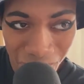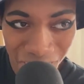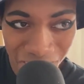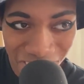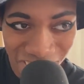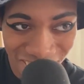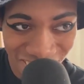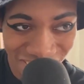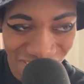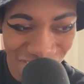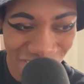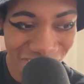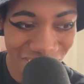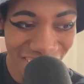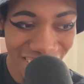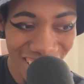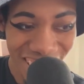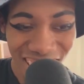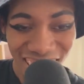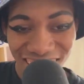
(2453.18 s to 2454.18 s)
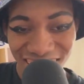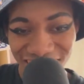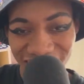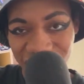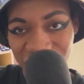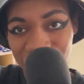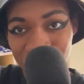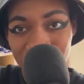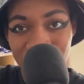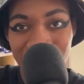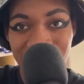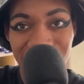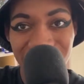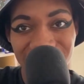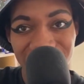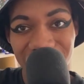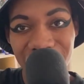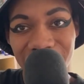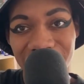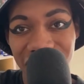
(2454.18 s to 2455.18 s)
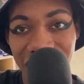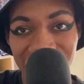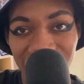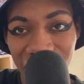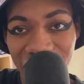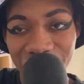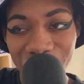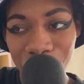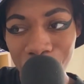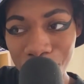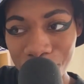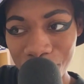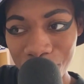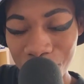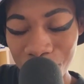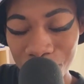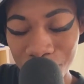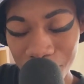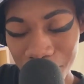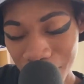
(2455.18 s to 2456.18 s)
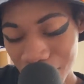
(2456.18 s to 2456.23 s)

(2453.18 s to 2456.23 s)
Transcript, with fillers: so things were getting shaken up a little bit.